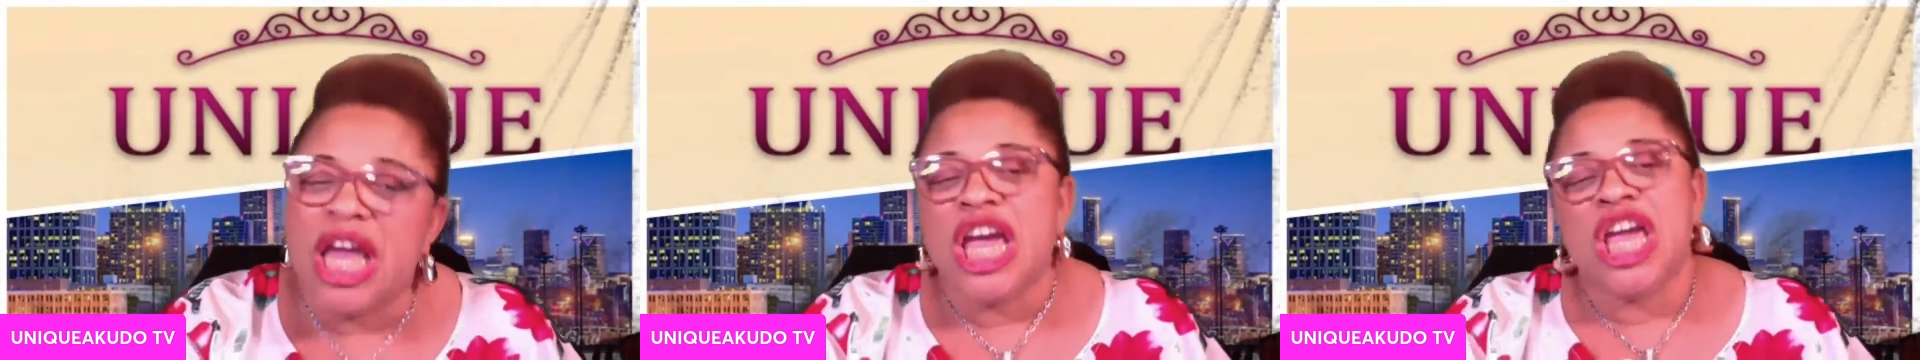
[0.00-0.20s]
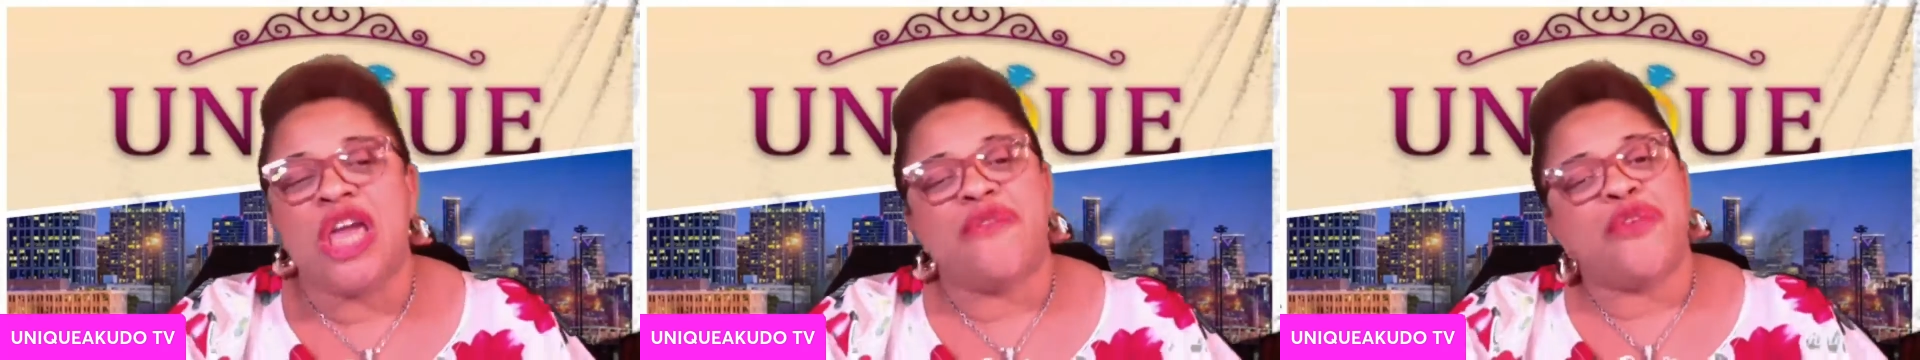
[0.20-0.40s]

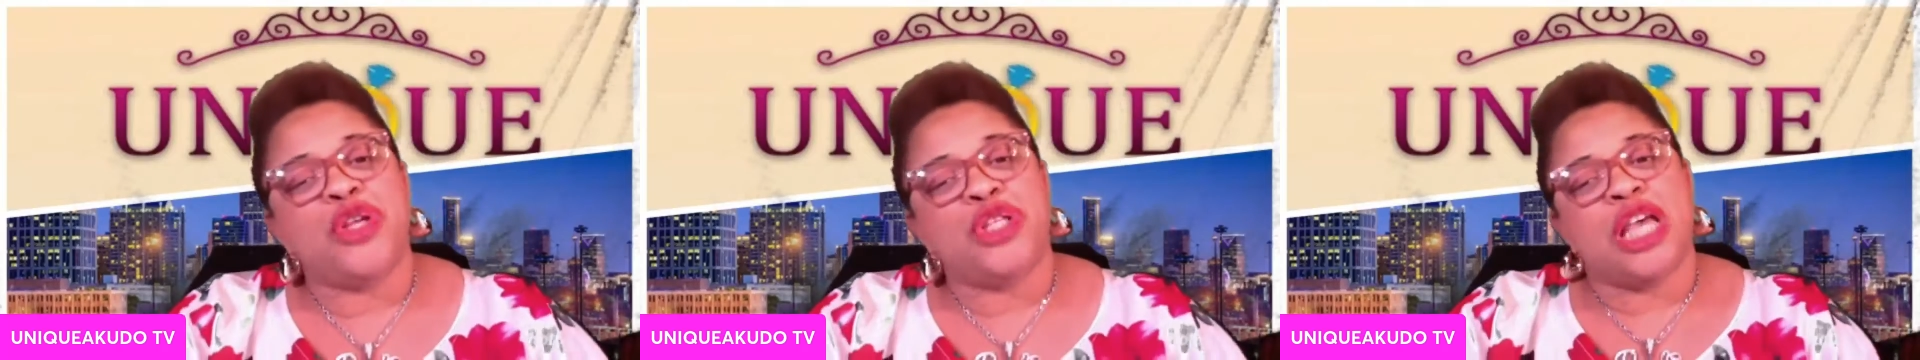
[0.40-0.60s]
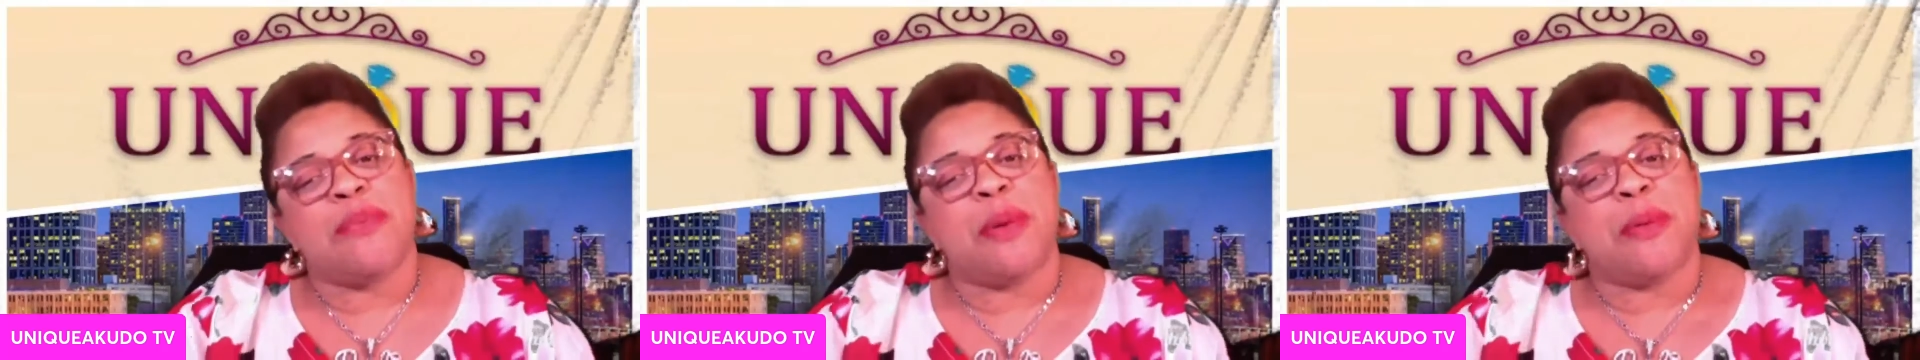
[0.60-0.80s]
If you
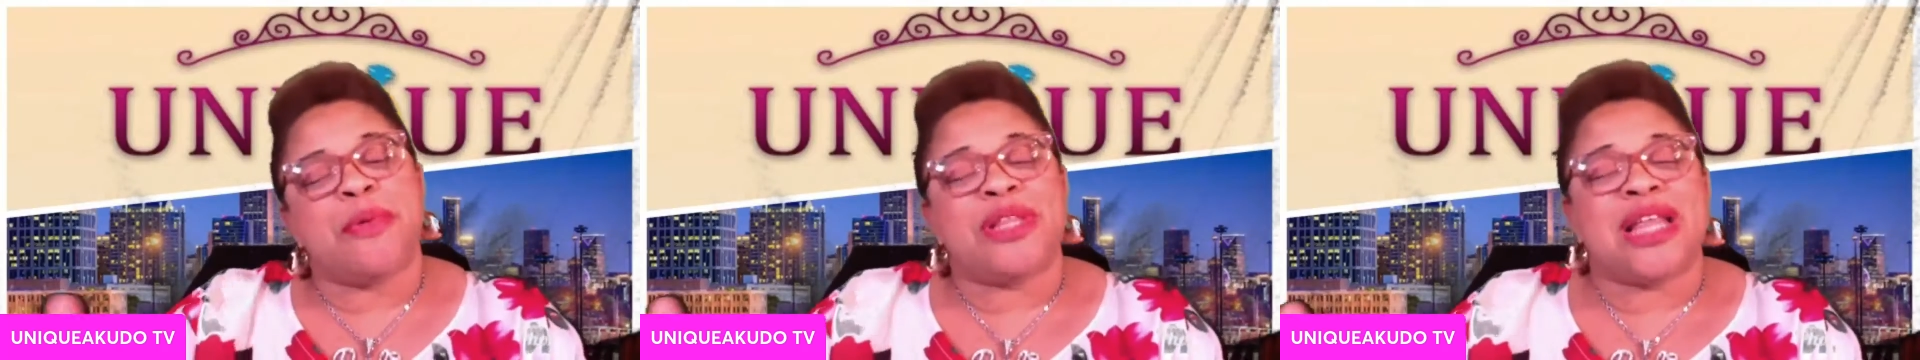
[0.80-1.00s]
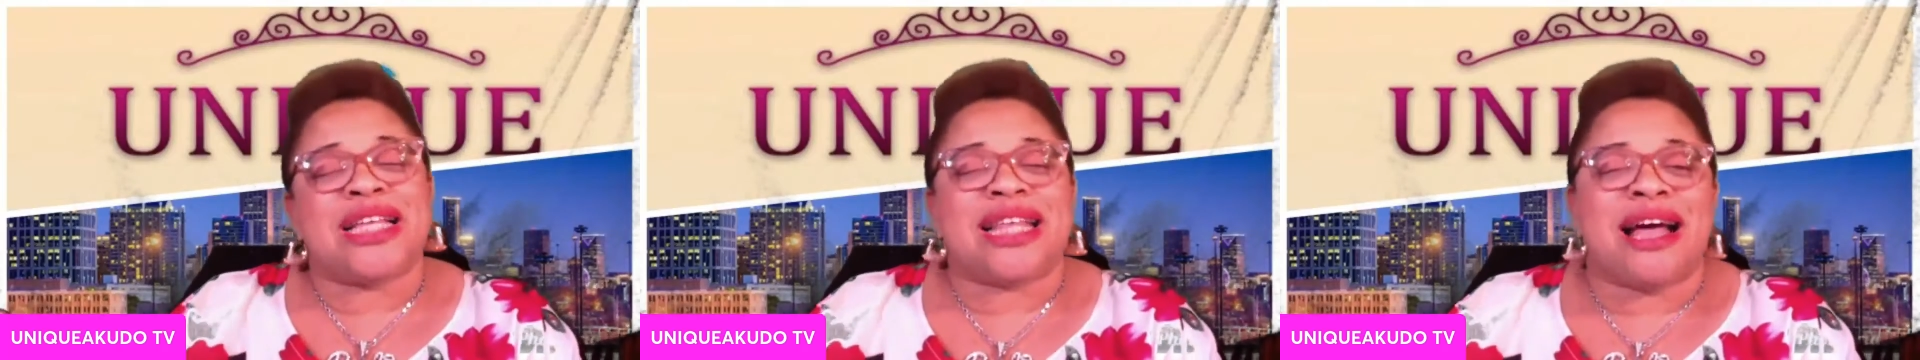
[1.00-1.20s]
see people
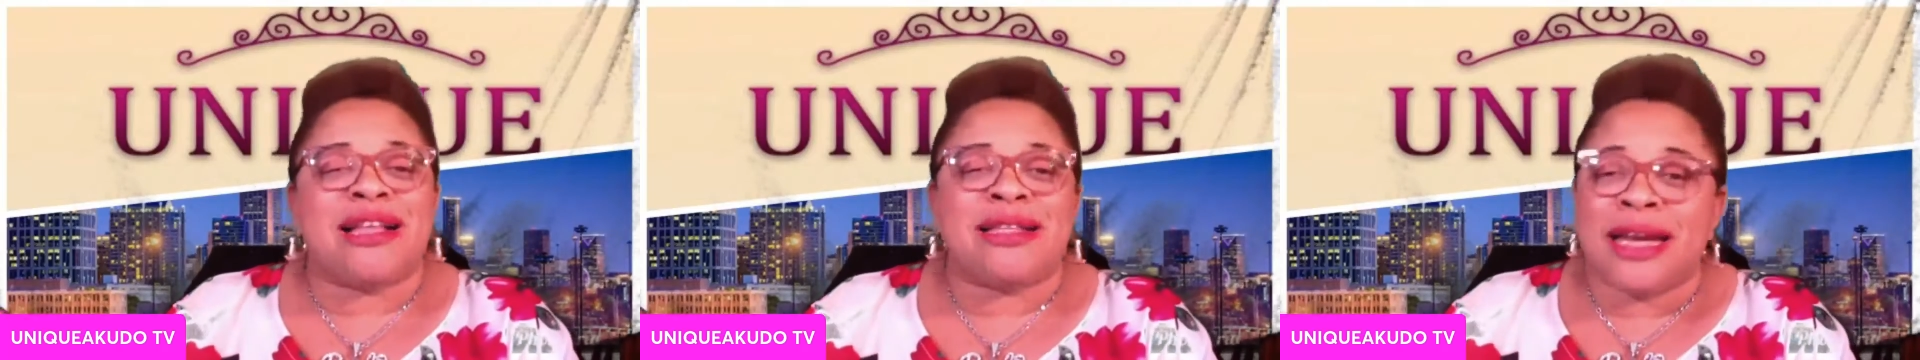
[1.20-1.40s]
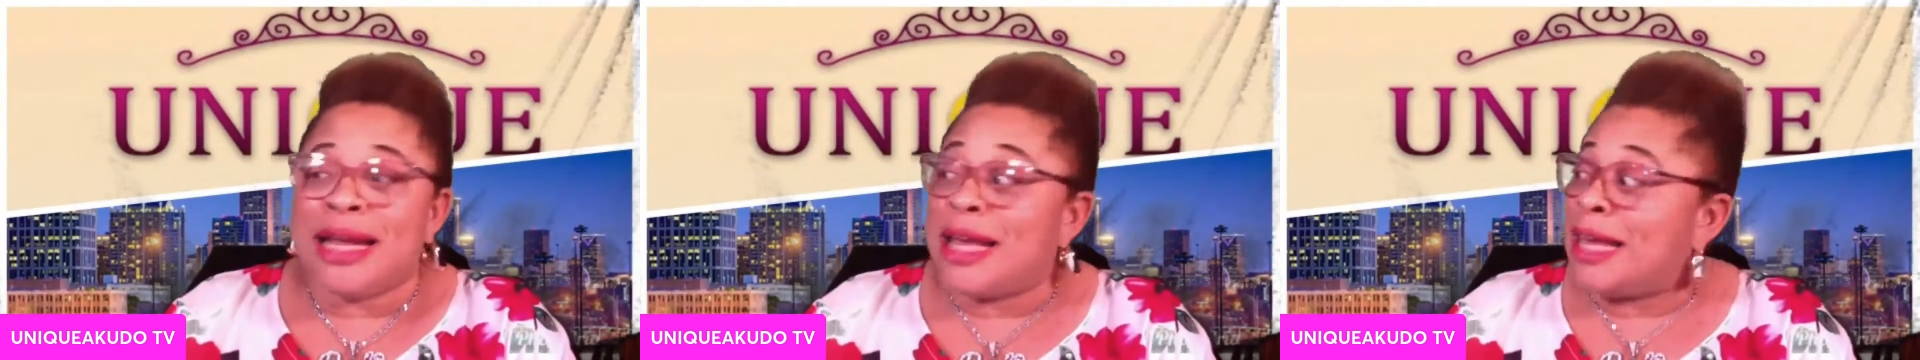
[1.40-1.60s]
that are
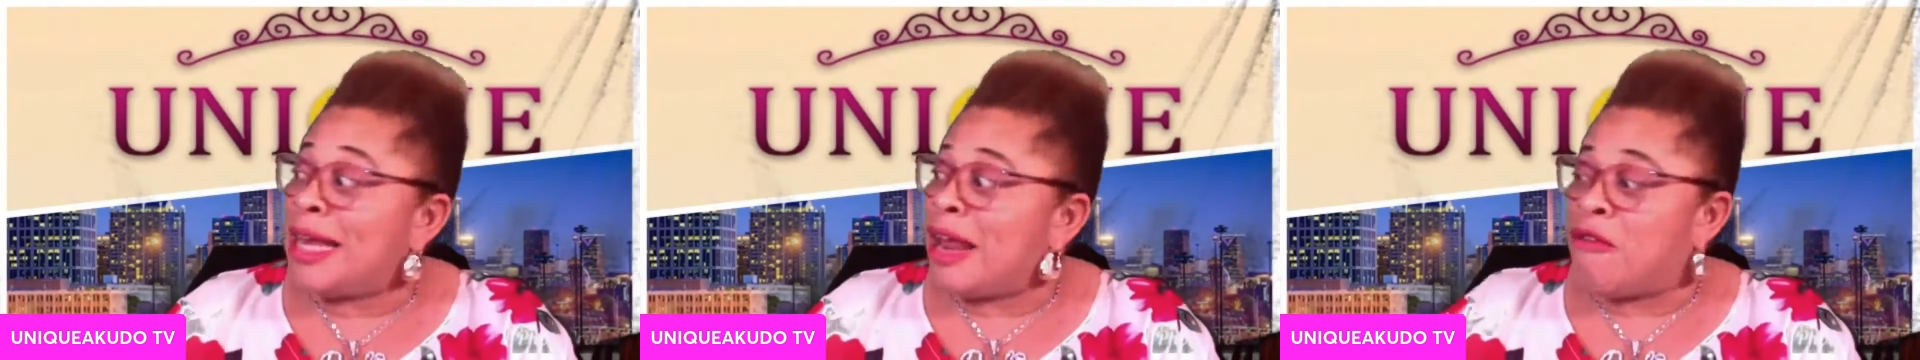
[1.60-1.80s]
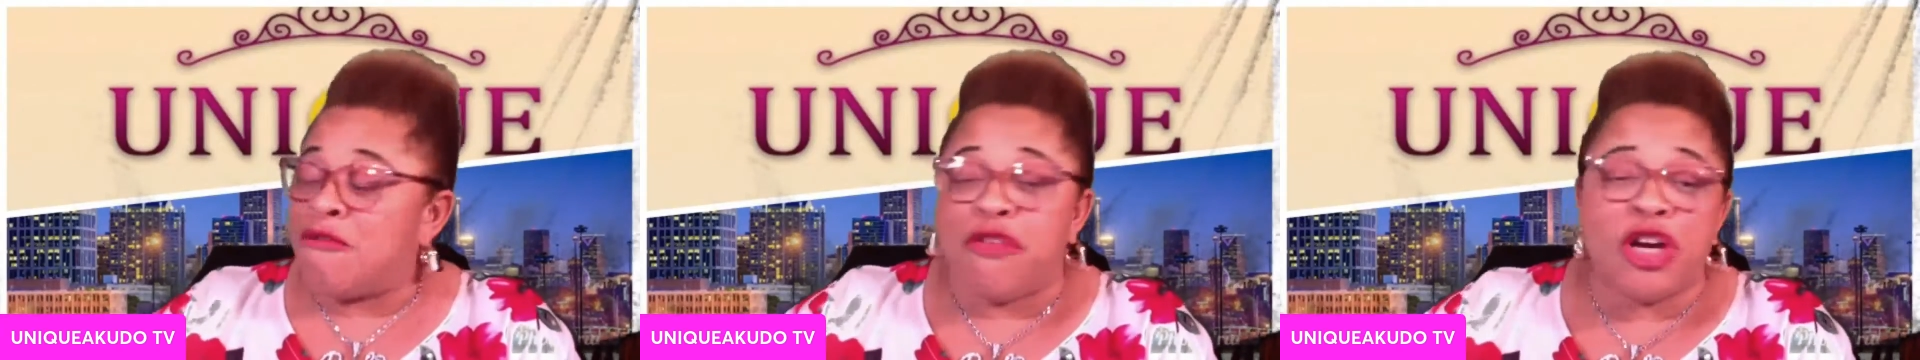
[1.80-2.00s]
drinking
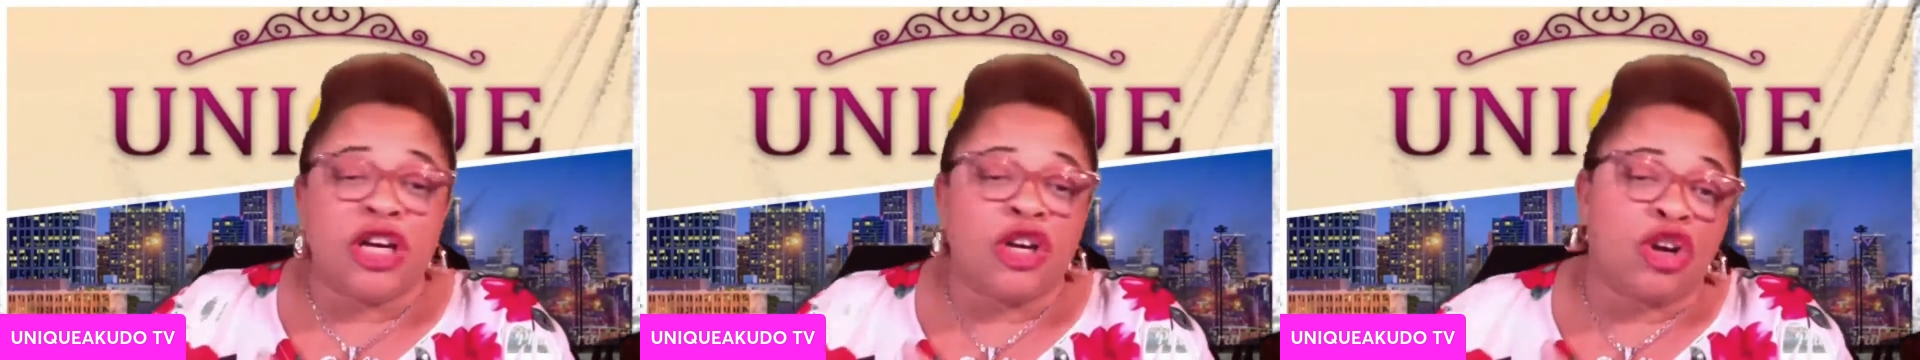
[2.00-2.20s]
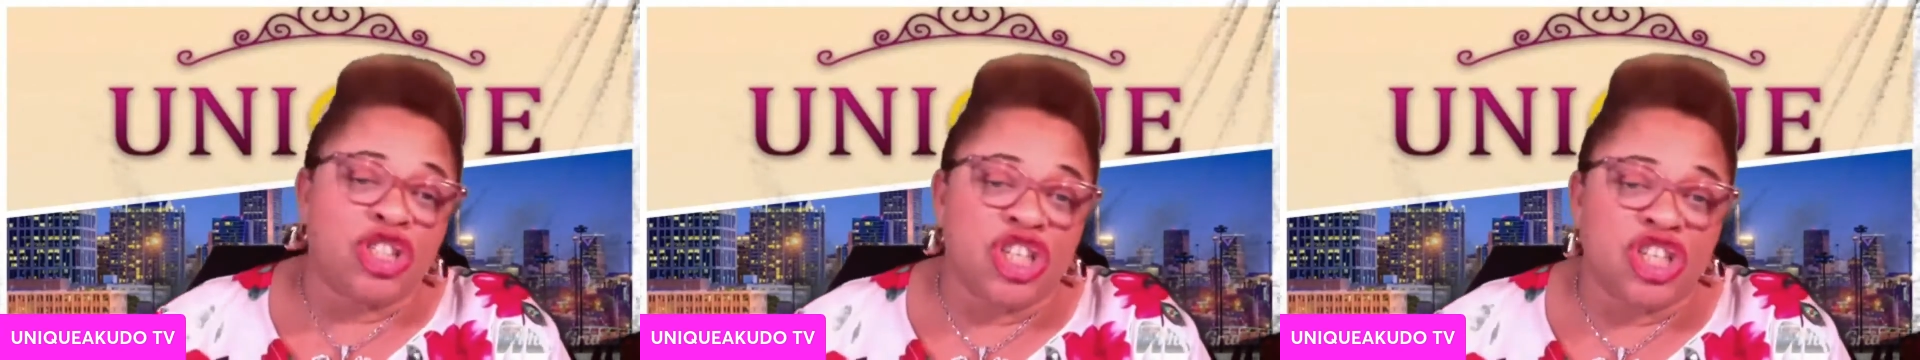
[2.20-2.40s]
and falling
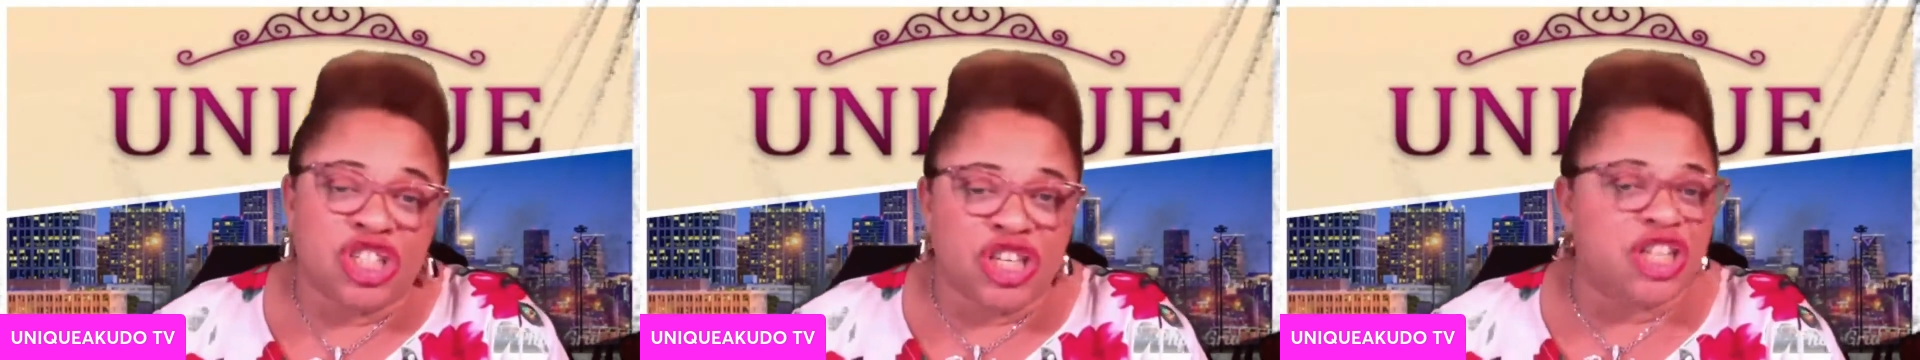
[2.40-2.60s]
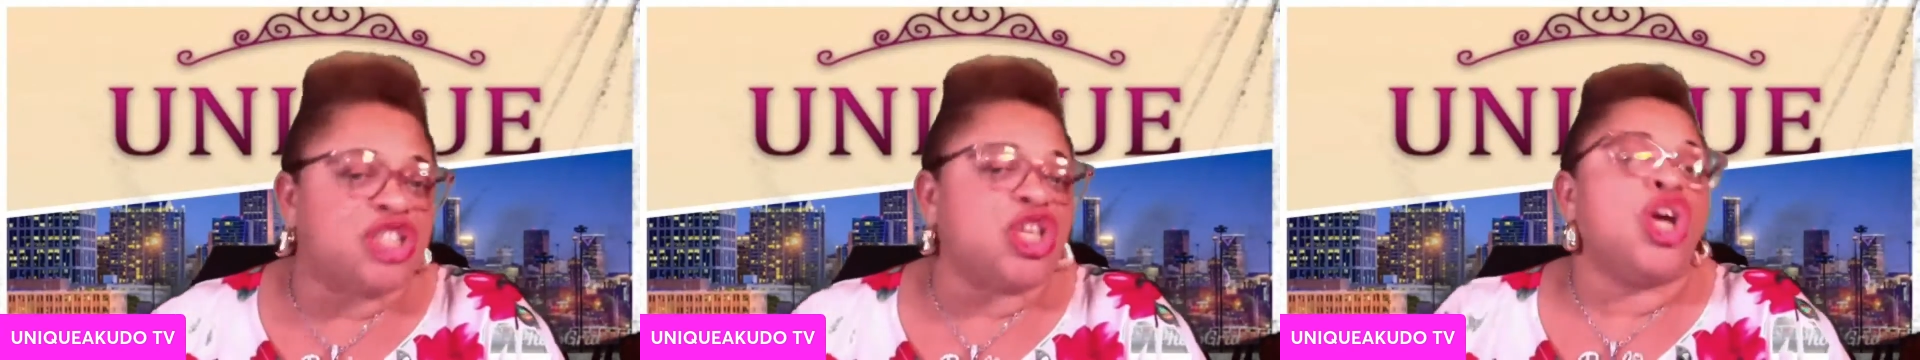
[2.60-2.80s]
on the
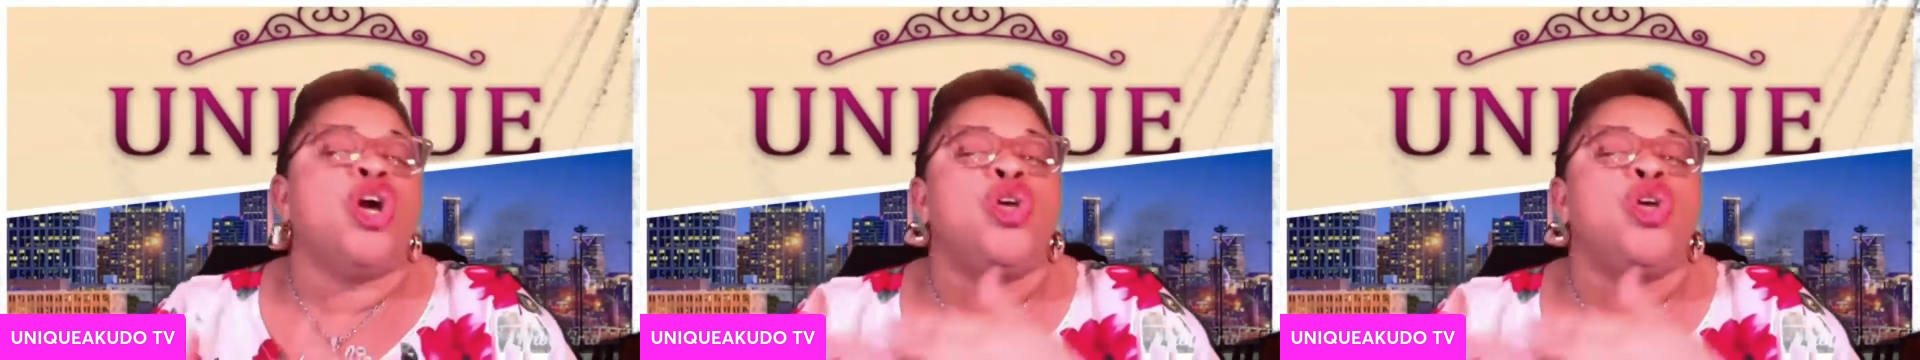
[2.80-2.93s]
street,